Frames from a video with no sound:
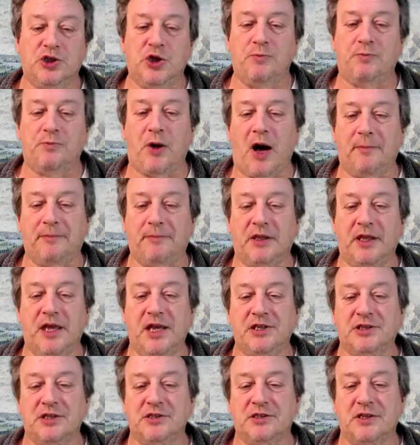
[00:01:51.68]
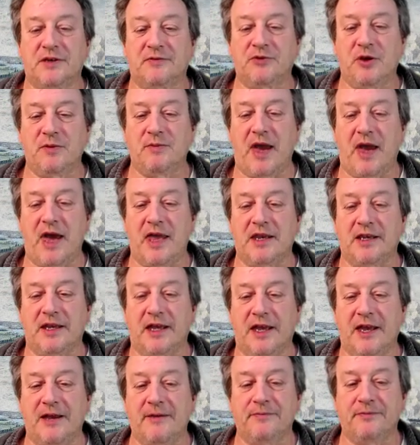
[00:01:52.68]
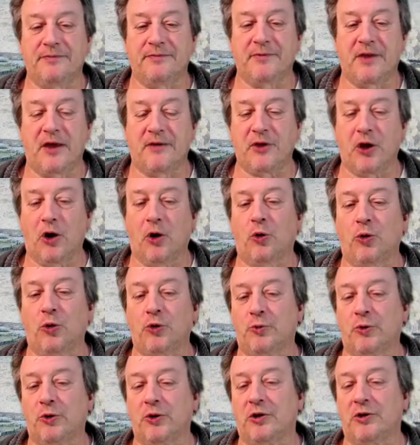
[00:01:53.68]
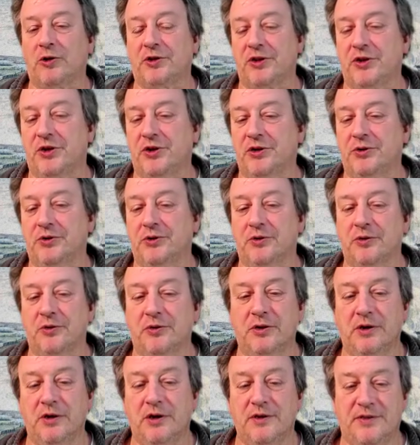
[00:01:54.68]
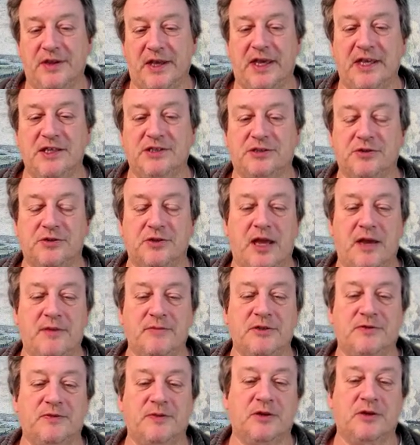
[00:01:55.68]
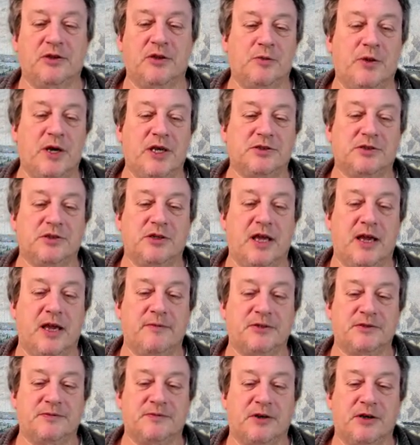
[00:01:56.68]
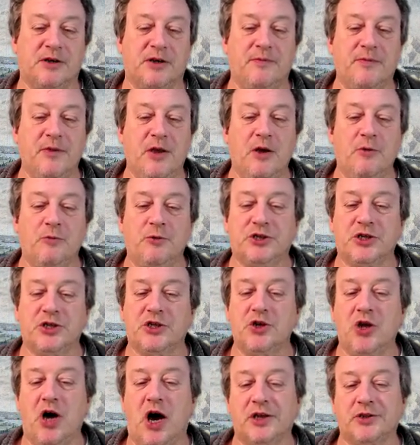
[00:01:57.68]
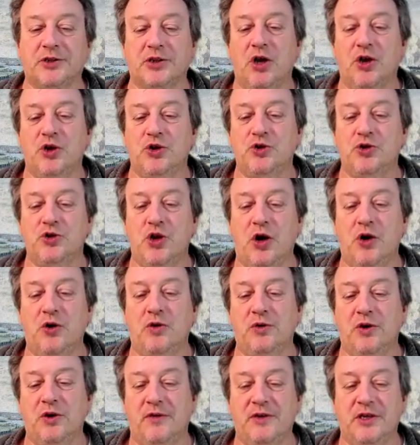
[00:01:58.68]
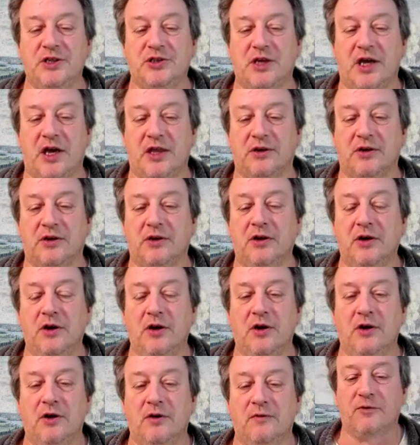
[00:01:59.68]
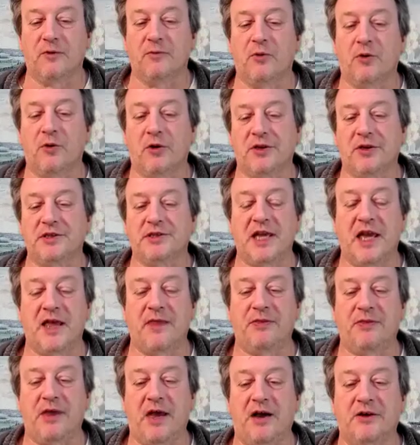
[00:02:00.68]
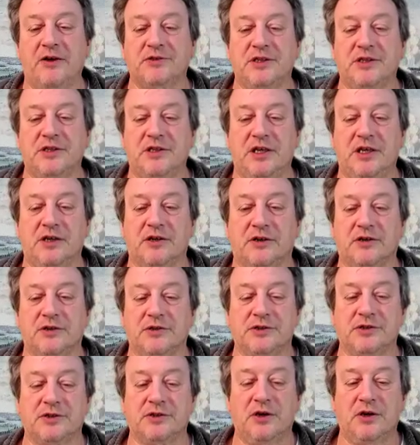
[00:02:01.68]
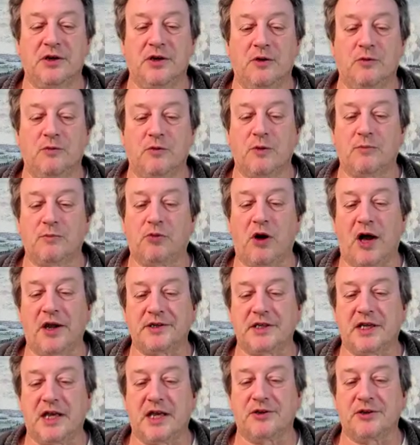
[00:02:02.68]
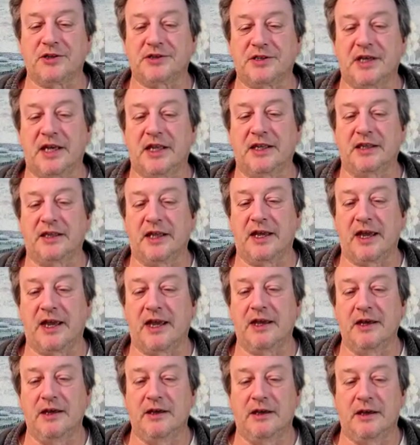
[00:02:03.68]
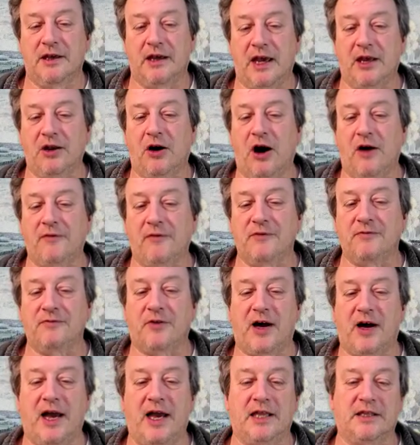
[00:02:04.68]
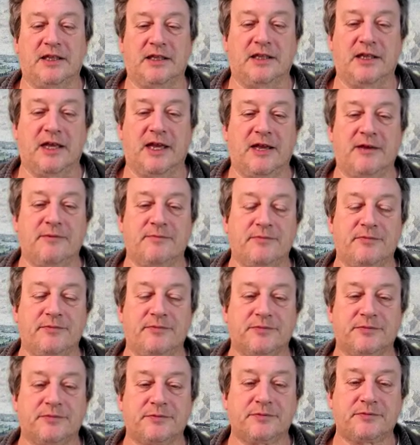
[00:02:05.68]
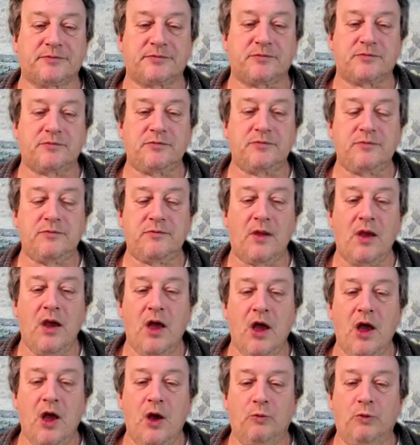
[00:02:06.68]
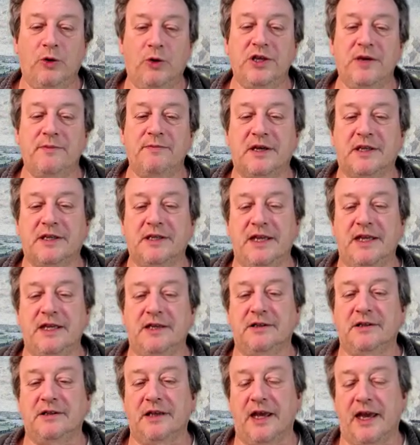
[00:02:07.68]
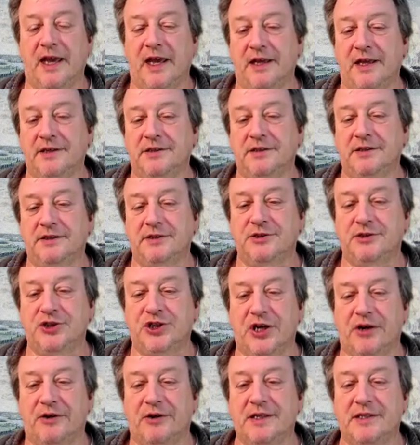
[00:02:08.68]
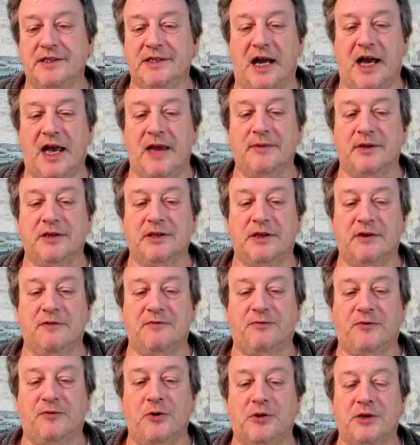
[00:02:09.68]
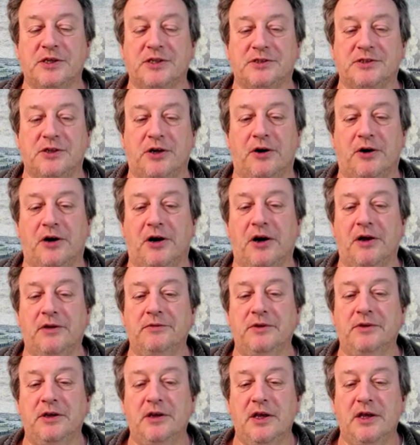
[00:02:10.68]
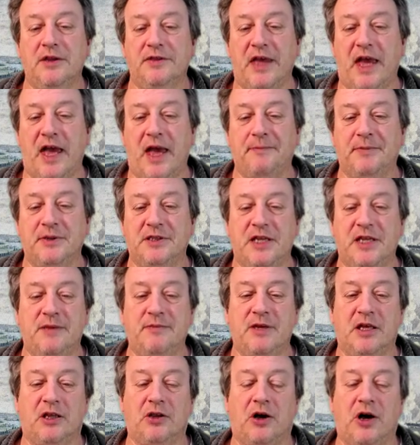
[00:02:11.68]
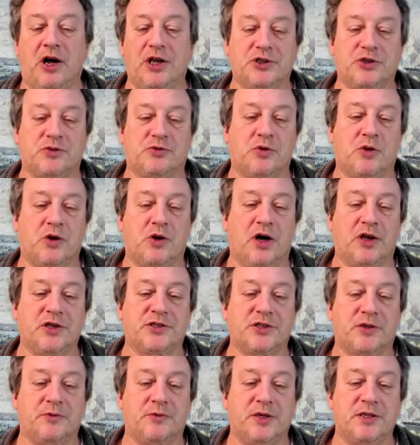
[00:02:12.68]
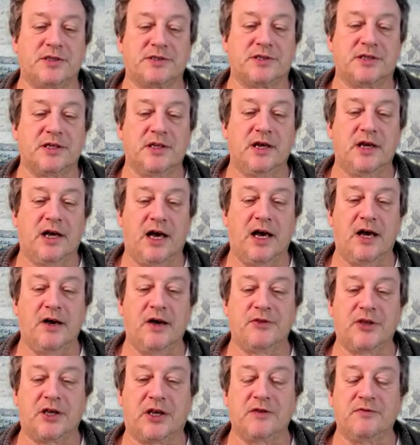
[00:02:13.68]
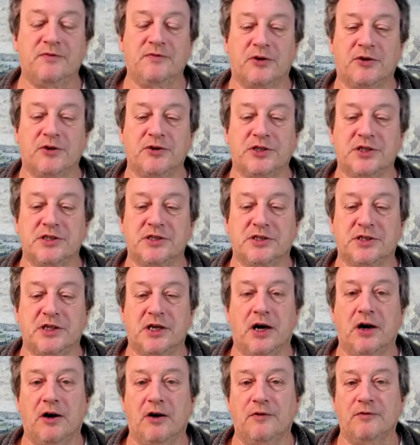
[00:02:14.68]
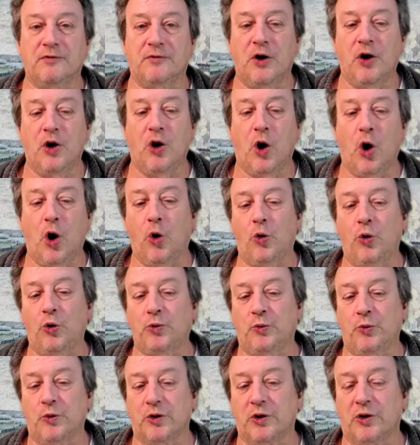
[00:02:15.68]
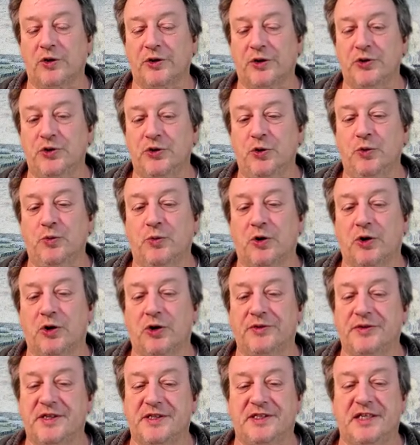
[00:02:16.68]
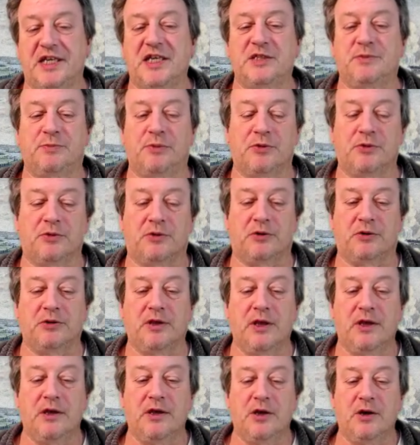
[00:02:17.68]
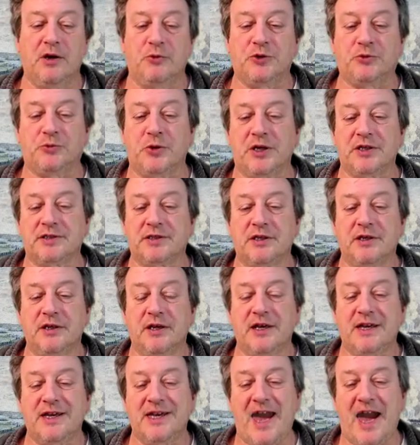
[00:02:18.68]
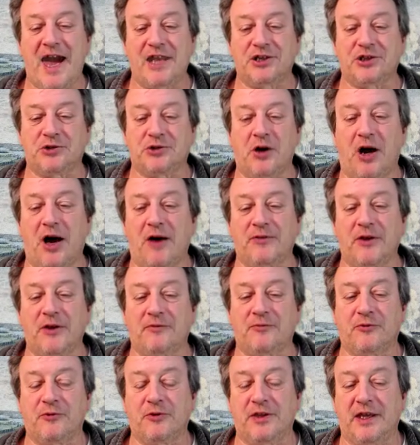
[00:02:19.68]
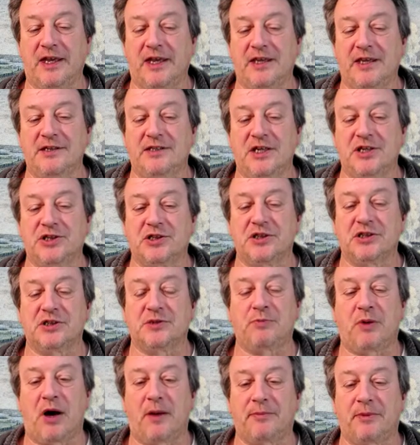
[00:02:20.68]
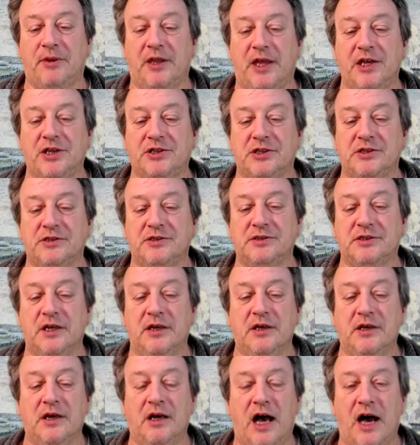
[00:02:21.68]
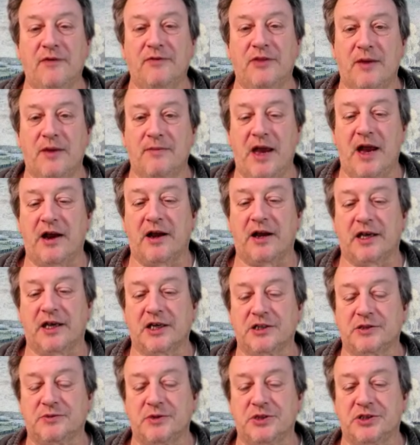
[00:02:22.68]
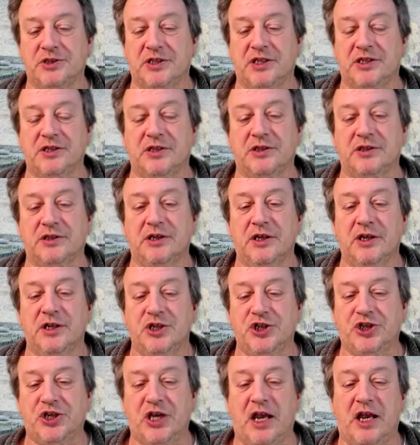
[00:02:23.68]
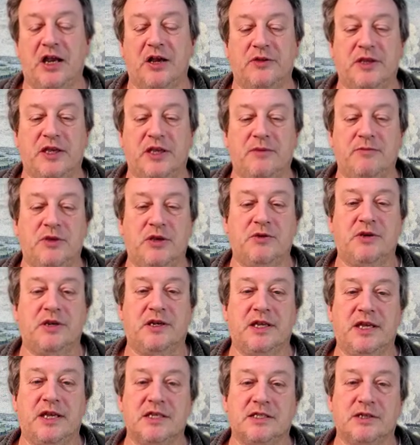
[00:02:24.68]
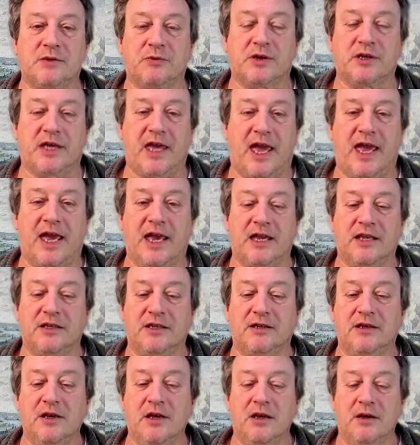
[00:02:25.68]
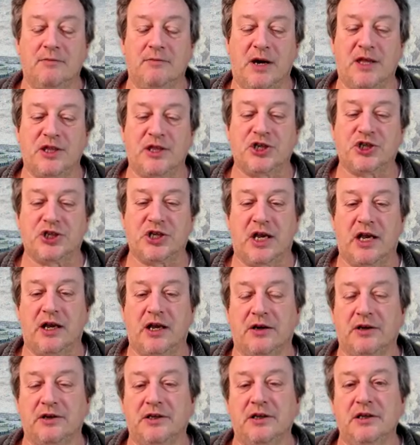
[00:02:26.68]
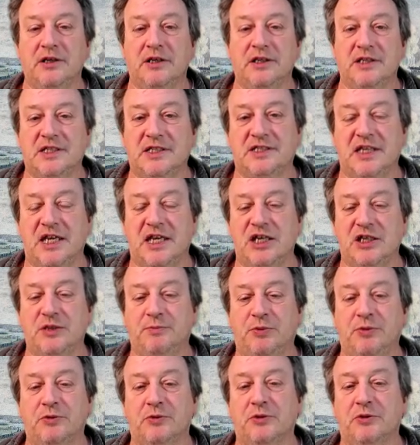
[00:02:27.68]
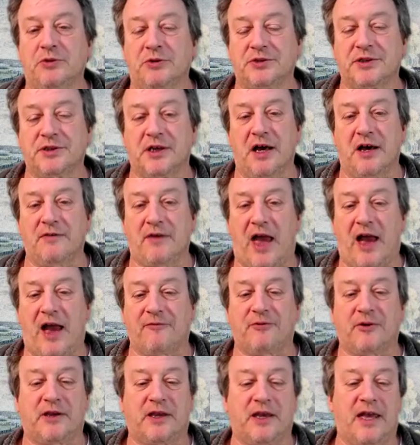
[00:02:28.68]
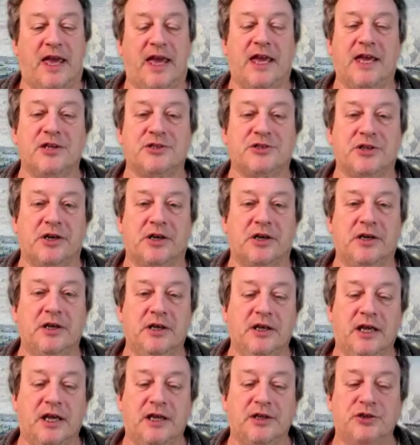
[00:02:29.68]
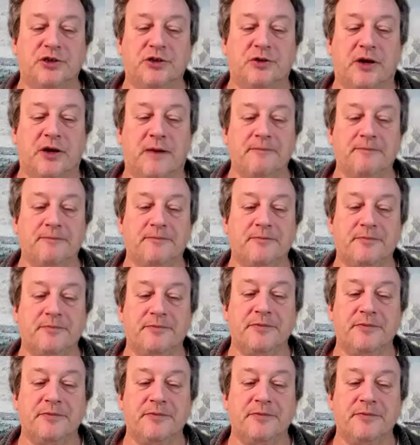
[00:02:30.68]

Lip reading: Two populations of humanity, of the old world and the new, the Eastern Hemisphere and the Western Hemisphere, which had not known of each other for more than 10,000 years, were brought together suddenly and often violently. William McNeill and Jared Diamond have focused on the epidemiological consequence of the convergence of old world and new world disease pool, which was catastrophic for the indigenous populations of the Americas, which didn't share the immunities that were gained by the shared disease pools of Africa, Asia, and Europe.